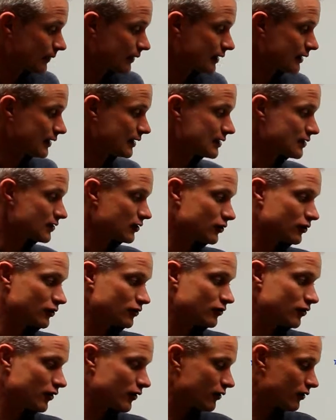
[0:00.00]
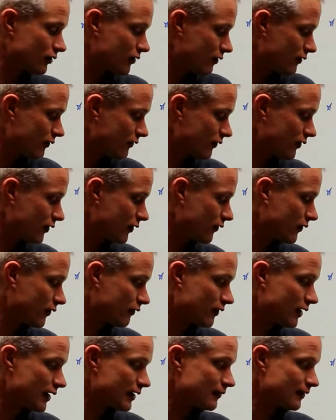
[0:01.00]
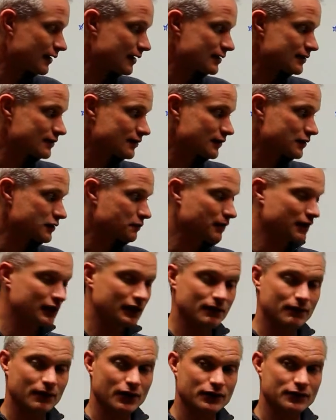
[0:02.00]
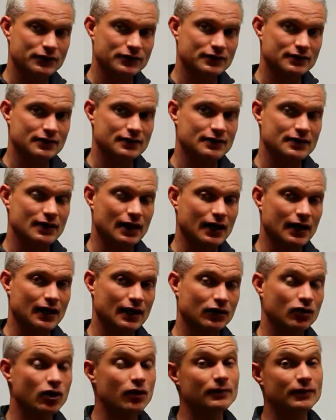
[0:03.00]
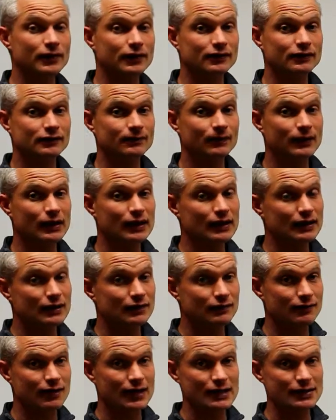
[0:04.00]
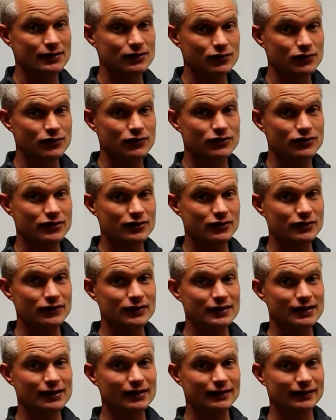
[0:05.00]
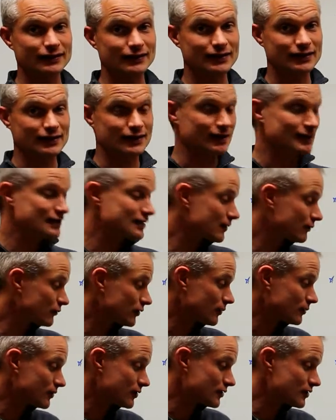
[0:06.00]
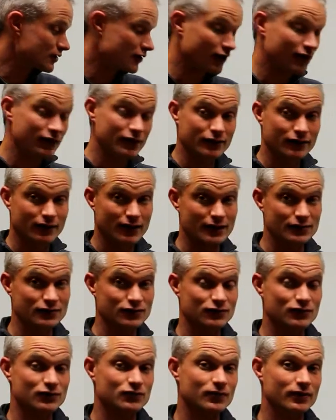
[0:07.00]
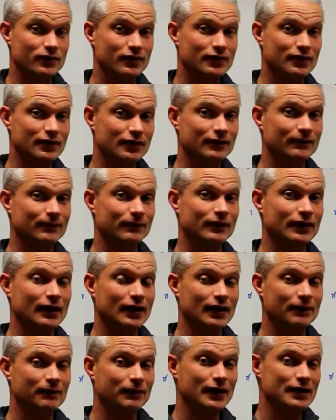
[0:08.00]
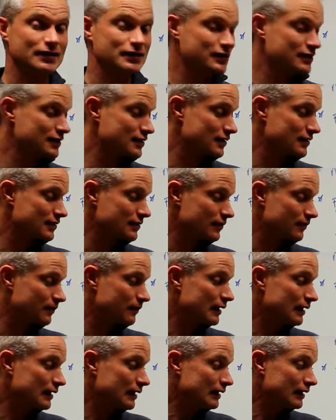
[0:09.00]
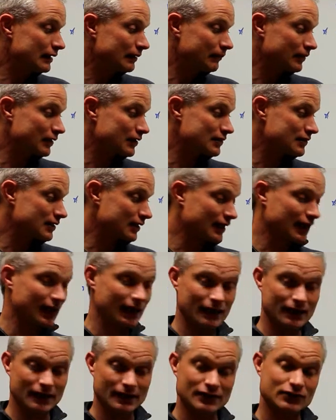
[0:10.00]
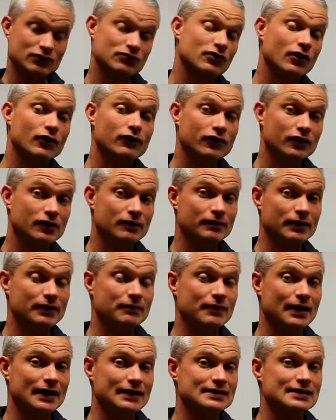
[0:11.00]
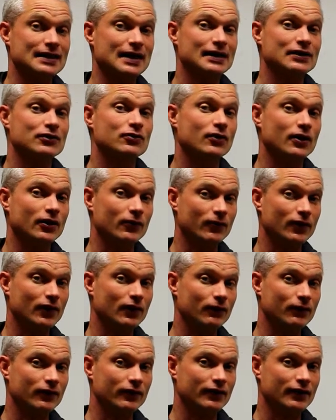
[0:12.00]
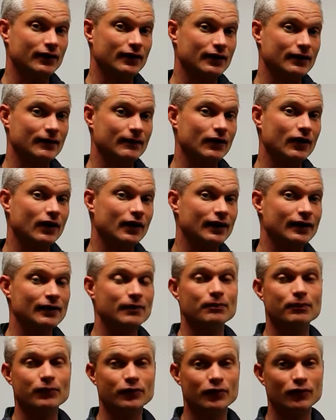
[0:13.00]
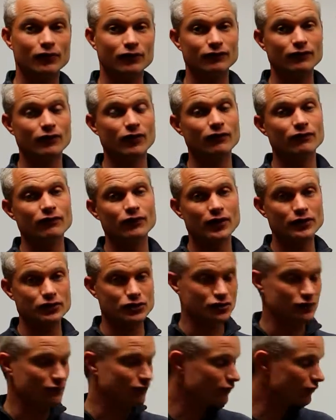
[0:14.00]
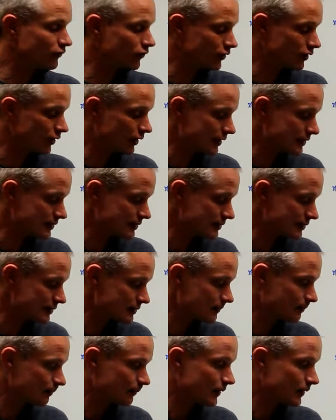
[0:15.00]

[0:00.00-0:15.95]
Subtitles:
leads to good growth of a ryegrass. So it's been the most common grass used in New Zealand, and sometimes it's the only grass used within a pasture system, because its growth can be maintained quite well with a high input of nitrogen fertilisers.